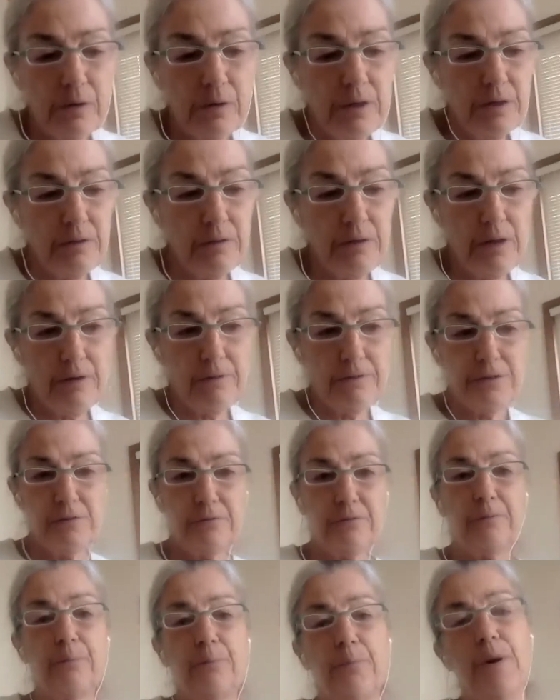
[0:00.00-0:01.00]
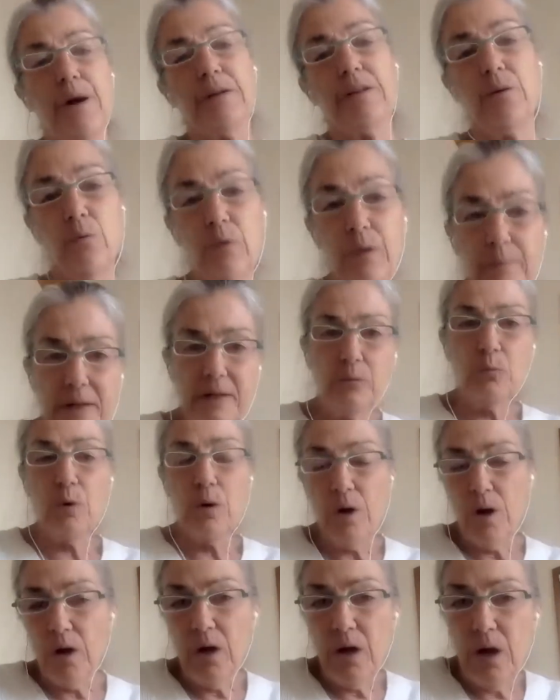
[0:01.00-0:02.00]
If pregnant women
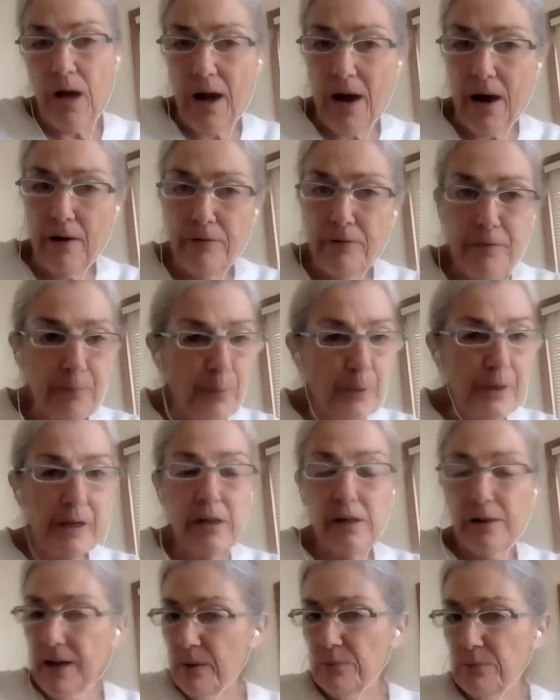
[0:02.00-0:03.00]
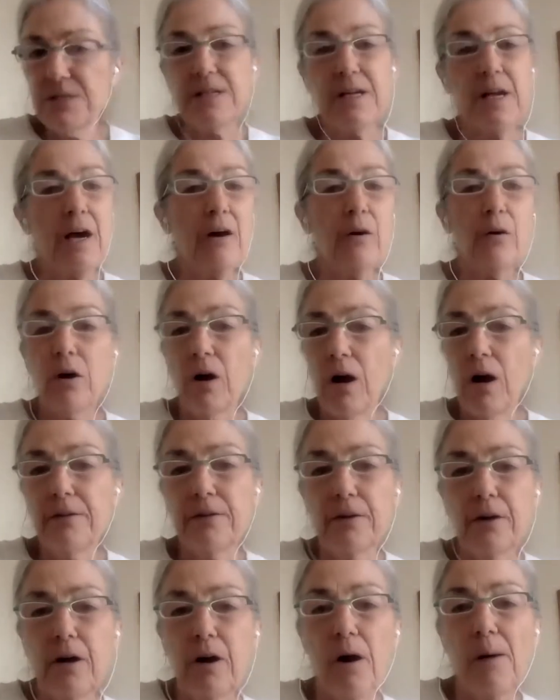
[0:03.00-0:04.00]
have preeclampsia or
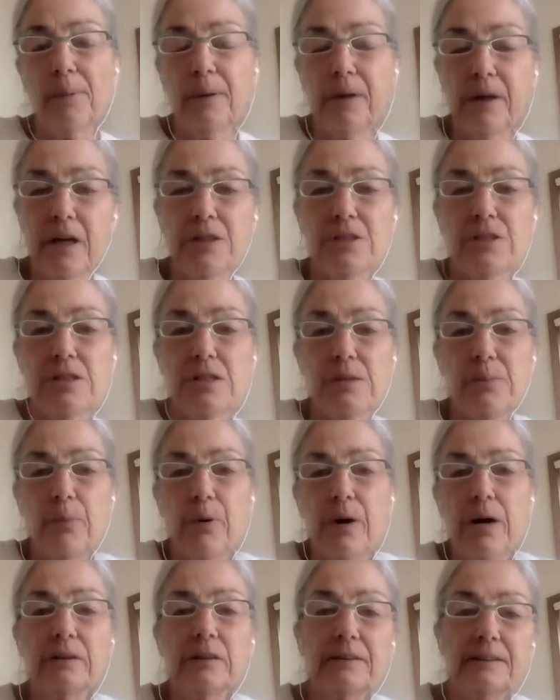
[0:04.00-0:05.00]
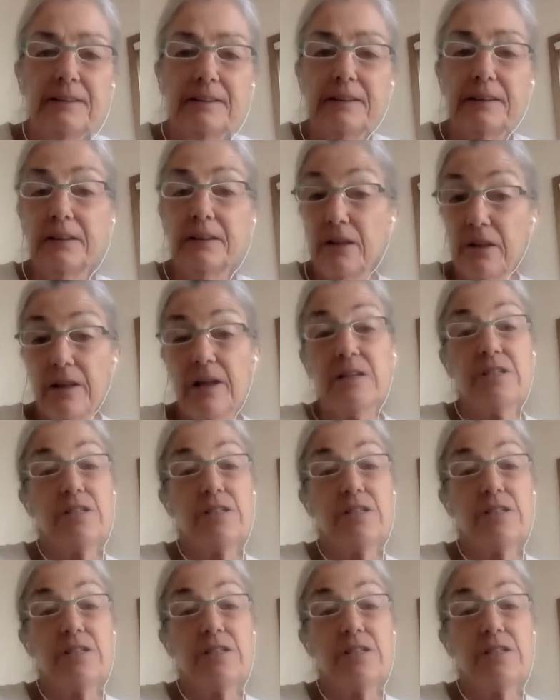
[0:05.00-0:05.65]
other complications of pregnancy, they